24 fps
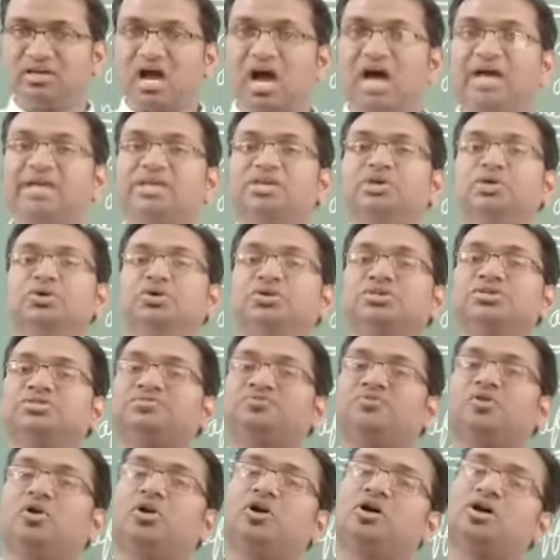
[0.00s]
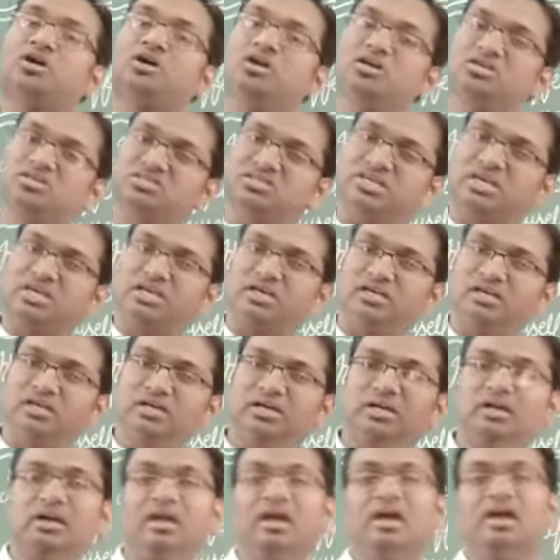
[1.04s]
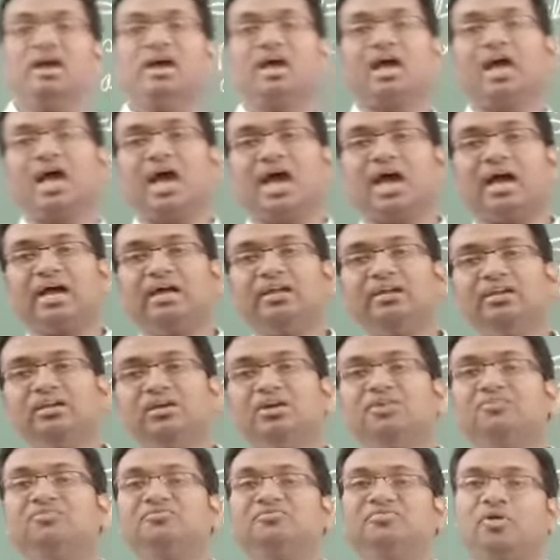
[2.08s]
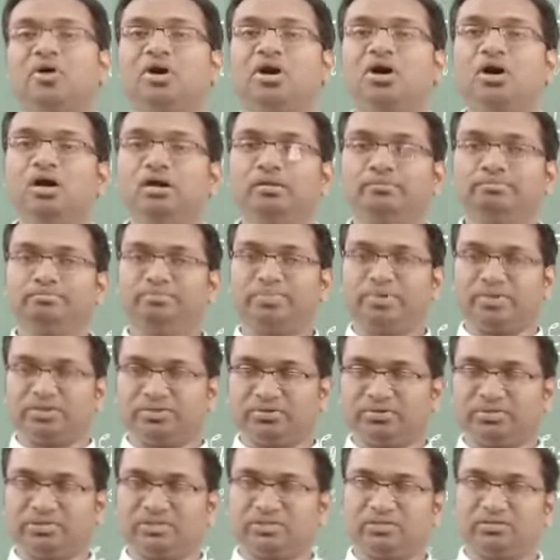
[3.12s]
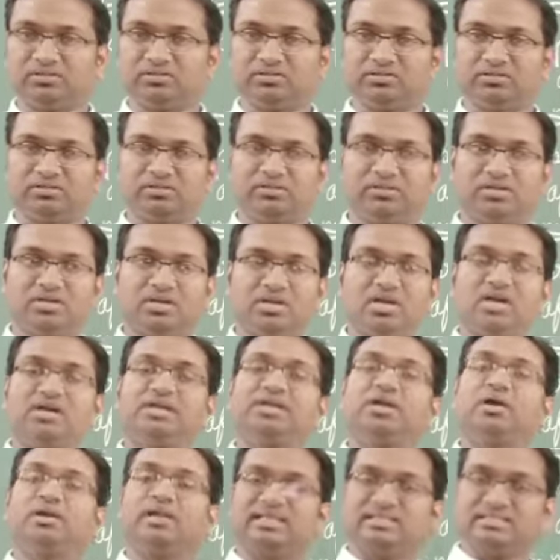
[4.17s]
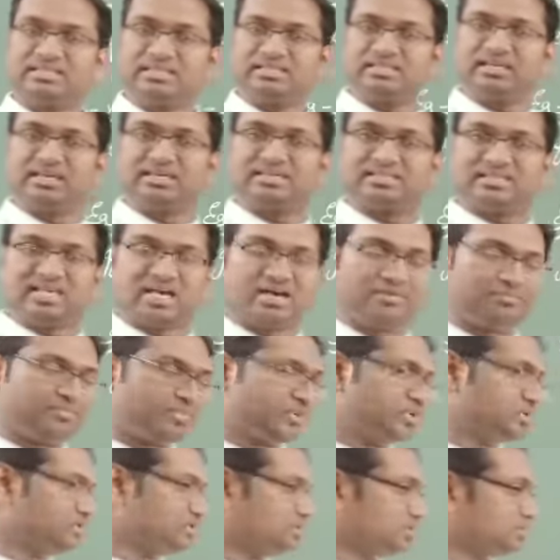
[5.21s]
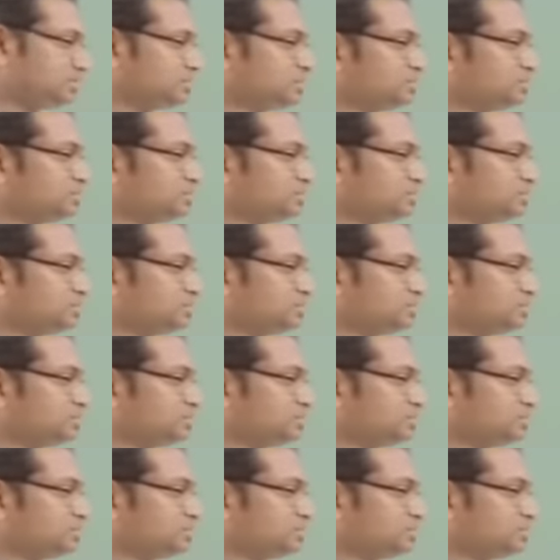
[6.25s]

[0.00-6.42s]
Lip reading: are used for singular and for plural. Now let's see the examples.